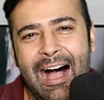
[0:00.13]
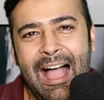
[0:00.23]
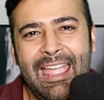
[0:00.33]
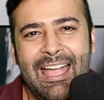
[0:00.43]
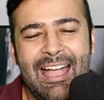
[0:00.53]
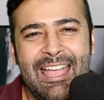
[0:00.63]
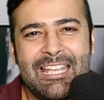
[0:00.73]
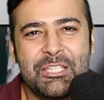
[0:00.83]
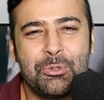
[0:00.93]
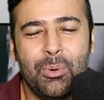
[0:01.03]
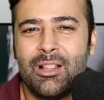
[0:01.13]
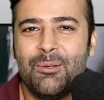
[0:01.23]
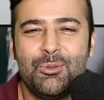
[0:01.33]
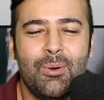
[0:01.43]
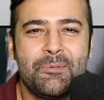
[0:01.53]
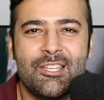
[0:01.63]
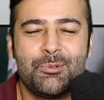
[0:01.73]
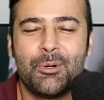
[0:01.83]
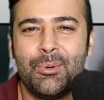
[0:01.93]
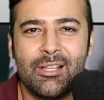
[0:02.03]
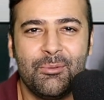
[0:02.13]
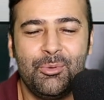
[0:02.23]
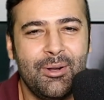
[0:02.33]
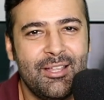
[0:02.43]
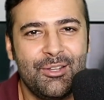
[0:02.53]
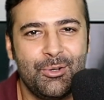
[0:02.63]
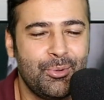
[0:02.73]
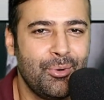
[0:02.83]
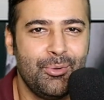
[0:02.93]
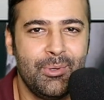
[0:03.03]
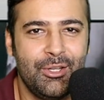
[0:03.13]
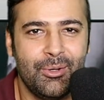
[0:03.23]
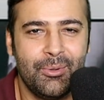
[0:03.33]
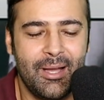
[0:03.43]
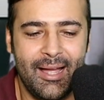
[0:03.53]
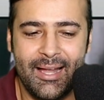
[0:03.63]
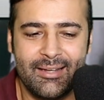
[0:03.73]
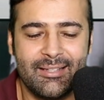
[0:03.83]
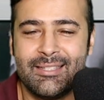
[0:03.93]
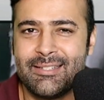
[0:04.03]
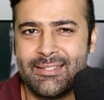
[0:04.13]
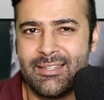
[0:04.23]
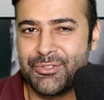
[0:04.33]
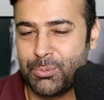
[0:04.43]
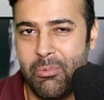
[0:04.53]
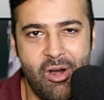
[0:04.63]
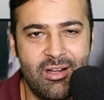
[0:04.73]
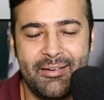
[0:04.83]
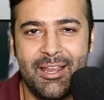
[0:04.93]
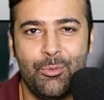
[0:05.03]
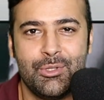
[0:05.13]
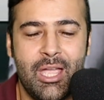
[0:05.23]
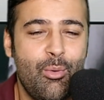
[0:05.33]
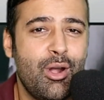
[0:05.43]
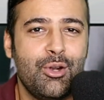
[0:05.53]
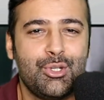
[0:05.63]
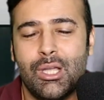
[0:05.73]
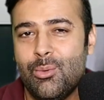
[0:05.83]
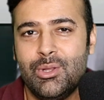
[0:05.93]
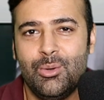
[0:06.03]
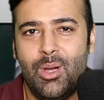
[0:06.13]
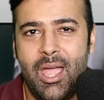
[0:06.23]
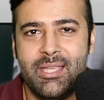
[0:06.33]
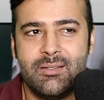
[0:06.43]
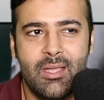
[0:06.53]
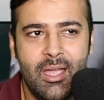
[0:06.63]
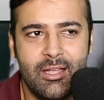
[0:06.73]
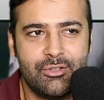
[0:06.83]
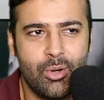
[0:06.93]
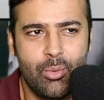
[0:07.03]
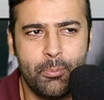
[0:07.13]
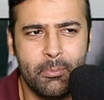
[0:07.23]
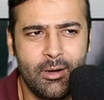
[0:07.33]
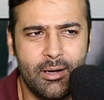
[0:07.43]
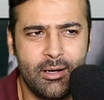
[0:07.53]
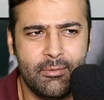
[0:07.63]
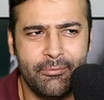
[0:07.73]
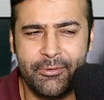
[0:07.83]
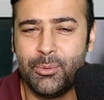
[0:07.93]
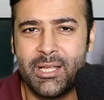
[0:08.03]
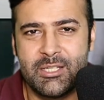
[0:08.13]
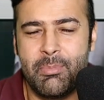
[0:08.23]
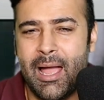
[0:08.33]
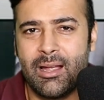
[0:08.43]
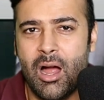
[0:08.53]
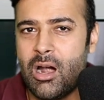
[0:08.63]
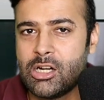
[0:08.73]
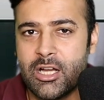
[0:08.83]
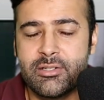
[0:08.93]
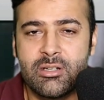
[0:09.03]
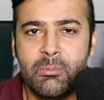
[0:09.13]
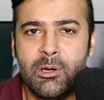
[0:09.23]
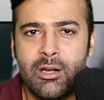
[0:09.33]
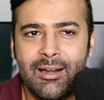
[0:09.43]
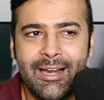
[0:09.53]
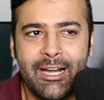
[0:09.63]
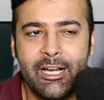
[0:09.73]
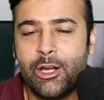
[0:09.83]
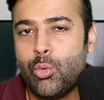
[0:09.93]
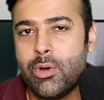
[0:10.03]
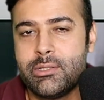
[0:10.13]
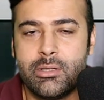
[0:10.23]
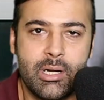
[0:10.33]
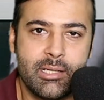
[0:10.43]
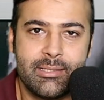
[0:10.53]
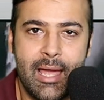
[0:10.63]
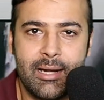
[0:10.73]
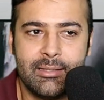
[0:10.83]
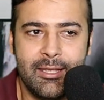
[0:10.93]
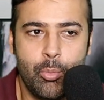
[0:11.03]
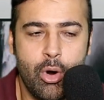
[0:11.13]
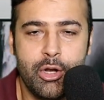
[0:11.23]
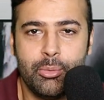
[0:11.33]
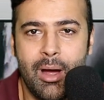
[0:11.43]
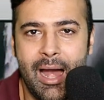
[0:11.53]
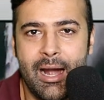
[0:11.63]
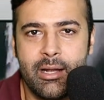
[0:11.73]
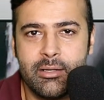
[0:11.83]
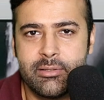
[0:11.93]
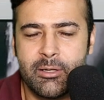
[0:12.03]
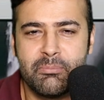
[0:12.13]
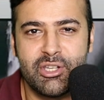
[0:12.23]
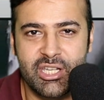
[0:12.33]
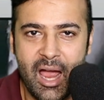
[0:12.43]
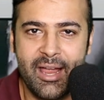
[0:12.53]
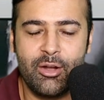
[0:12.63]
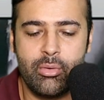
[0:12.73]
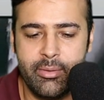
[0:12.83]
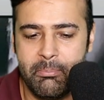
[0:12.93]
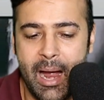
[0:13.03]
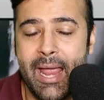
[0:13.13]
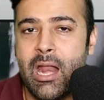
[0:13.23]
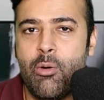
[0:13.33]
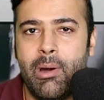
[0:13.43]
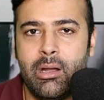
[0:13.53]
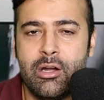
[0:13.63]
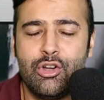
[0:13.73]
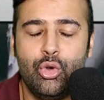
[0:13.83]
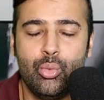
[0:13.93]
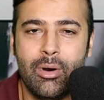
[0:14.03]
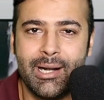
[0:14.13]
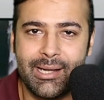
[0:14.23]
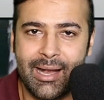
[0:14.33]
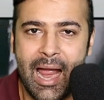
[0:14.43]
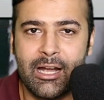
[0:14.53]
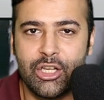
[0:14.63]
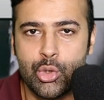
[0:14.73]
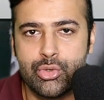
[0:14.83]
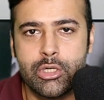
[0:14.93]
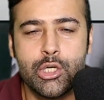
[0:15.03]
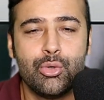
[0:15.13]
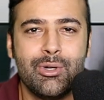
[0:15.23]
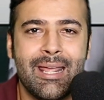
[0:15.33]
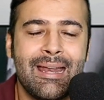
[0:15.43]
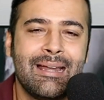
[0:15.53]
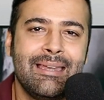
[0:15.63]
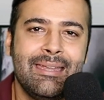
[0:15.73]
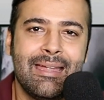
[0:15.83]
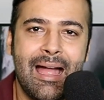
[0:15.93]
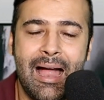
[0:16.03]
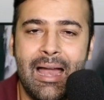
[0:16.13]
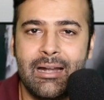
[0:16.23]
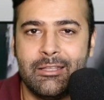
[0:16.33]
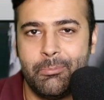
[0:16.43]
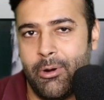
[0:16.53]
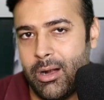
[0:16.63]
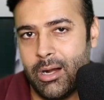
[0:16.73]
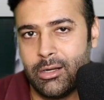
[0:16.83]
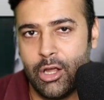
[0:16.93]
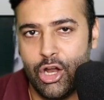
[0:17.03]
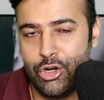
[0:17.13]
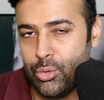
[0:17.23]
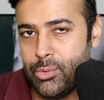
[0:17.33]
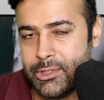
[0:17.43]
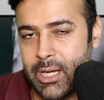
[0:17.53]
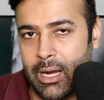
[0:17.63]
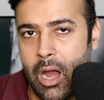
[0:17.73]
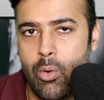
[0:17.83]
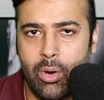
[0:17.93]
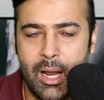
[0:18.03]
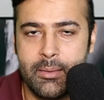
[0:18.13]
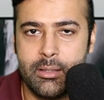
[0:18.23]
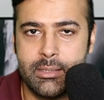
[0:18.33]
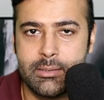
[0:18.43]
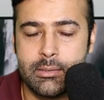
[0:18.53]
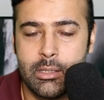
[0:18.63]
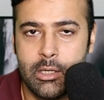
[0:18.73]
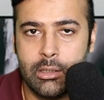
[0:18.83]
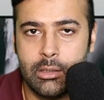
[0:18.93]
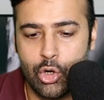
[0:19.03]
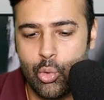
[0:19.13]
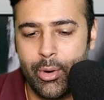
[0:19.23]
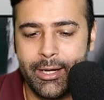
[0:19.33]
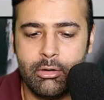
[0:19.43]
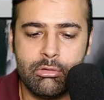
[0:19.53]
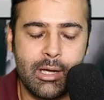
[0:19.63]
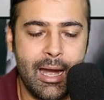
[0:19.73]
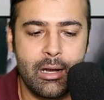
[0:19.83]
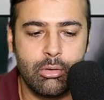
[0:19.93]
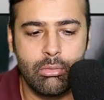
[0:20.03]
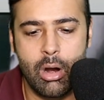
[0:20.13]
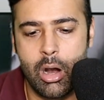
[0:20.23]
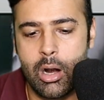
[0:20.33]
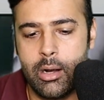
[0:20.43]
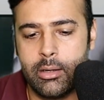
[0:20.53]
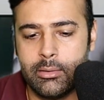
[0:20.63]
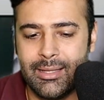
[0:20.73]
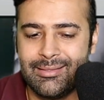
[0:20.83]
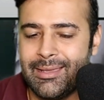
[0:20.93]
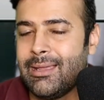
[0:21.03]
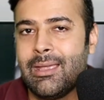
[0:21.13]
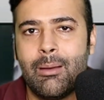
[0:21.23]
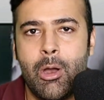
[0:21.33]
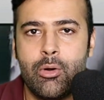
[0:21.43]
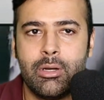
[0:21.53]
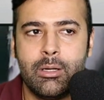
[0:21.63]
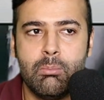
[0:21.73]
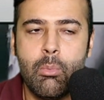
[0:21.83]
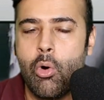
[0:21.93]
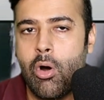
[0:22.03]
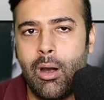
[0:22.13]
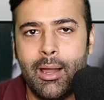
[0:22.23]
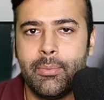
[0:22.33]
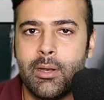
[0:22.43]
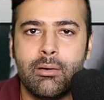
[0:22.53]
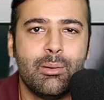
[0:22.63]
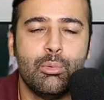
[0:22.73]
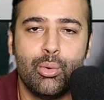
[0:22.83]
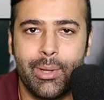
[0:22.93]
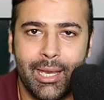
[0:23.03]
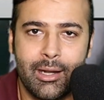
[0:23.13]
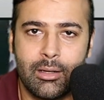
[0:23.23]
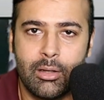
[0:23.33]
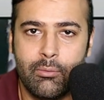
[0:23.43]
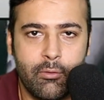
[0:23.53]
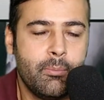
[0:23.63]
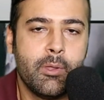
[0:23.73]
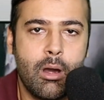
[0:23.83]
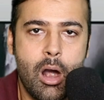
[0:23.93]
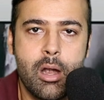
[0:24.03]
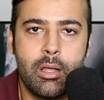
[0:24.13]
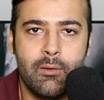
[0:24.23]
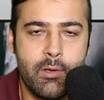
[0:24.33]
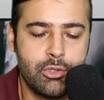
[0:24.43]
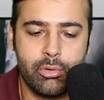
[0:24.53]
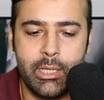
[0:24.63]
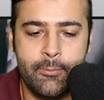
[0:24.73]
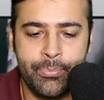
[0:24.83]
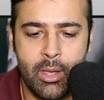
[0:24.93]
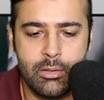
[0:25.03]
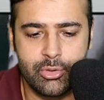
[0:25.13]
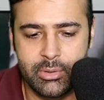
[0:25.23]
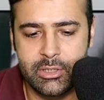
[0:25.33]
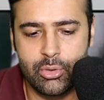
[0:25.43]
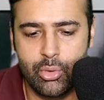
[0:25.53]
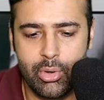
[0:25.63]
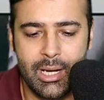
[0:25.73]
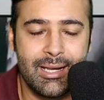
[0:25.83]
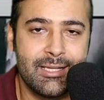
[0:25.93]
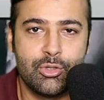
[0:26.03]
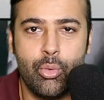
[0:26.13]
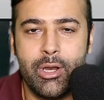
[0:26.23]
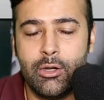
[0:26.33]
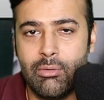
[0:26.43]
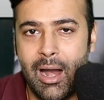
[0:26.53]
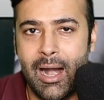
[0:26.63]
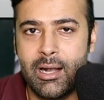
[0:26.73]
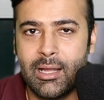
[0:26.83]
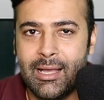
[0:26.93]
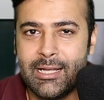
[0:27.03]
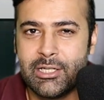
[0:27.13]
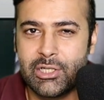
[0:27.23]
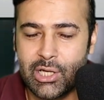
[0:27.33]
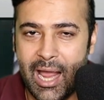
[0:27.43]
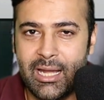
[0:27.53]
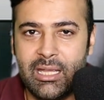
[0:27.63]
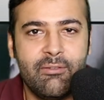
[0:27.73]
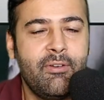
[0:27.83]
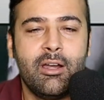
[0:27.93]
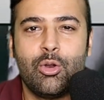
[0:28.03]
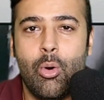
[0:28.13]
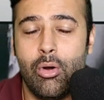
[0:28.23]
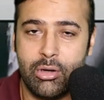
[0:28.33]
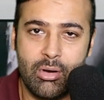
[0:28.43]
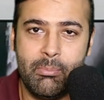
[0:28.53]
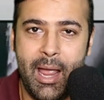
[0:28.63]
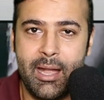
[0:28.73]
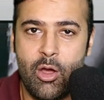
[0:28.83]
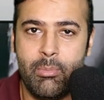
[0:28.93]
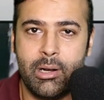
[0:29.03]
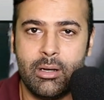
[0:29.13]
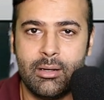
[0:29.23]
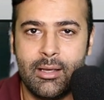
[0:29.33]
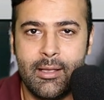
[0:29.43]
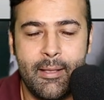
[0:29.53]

Hi guys, welcome to WebSense Pro, welcome to another tutorial video and this is a small trick which I wanted to share with you guys. So a uh, few days back our customer requested us that they want to add some shine on the buy now button to attract user to directly add the product to the checkout rather than going to the add to cart, then thinking about it more and then removing it from the cart eventually. So this tutorial is going to add shiny effect on your buy now button